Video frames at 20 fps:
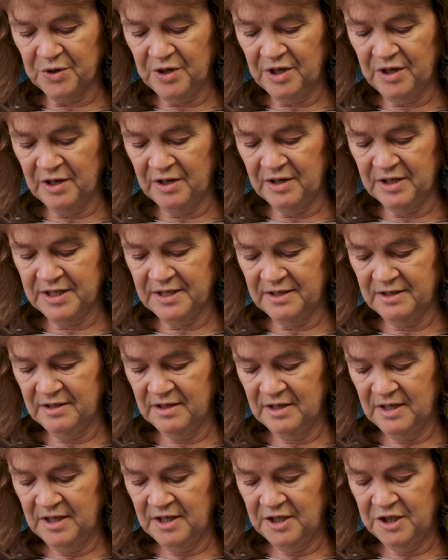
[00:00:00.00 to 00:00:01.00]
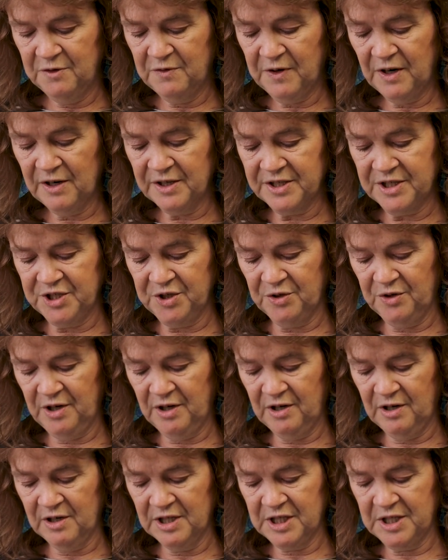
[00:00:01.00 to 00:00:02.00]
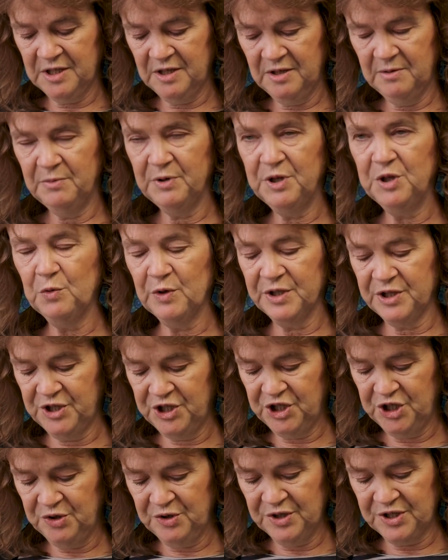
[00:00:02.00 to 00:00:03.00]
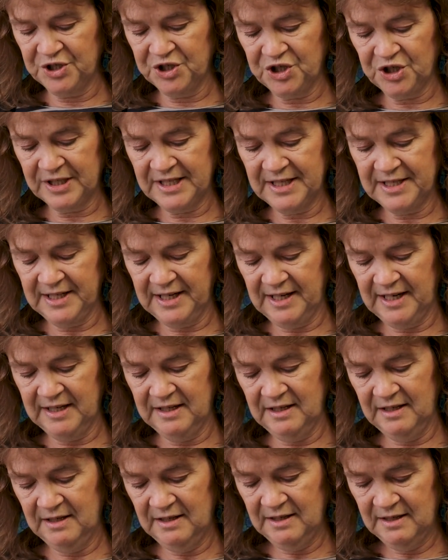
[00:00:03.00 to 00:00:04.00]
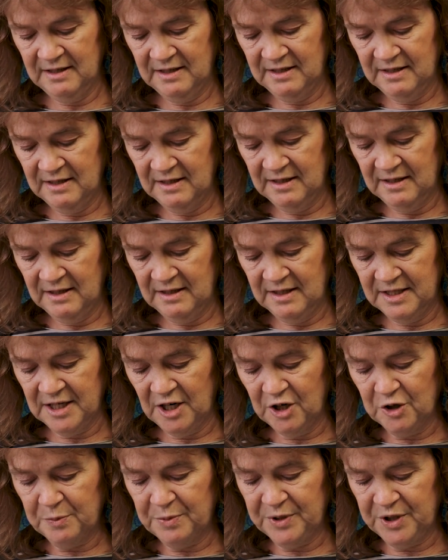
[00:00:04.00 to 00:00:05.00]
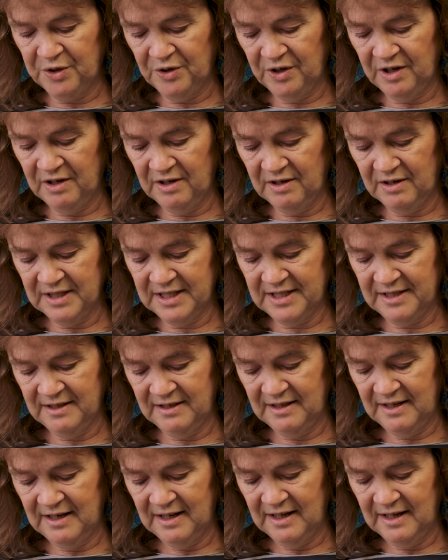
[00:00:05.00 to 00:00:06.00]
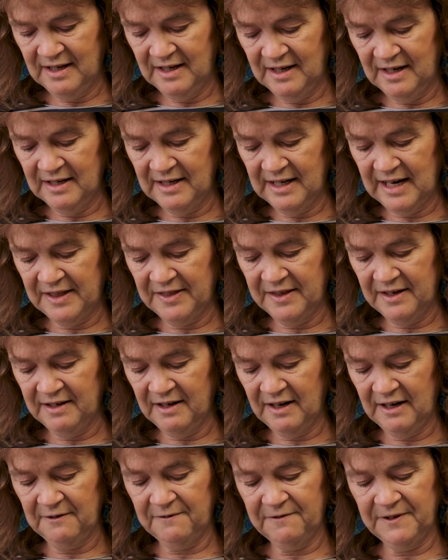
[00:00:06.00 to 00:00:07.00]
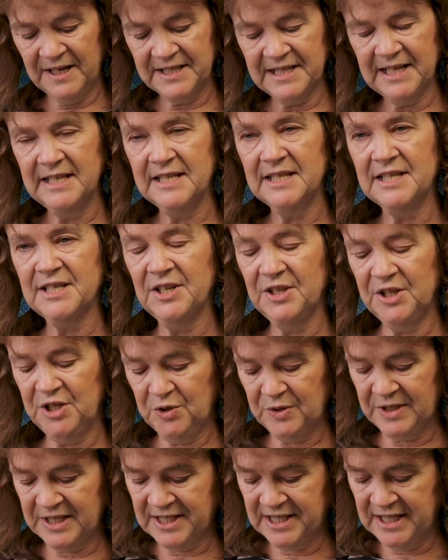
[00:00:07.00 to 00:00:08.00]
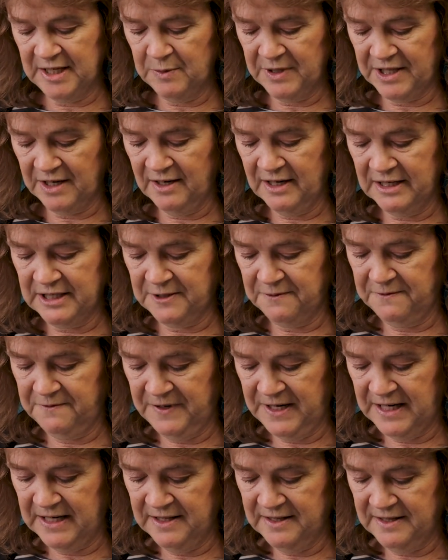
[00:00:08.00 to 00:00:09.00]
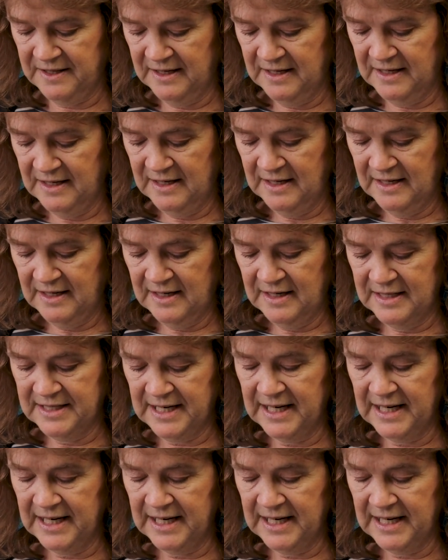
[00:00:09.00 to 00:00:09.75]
or hurt, you've hardened your heart, but you want to choose to trust again, to open your heart and let the light flood in so that you can see with eyes of faith and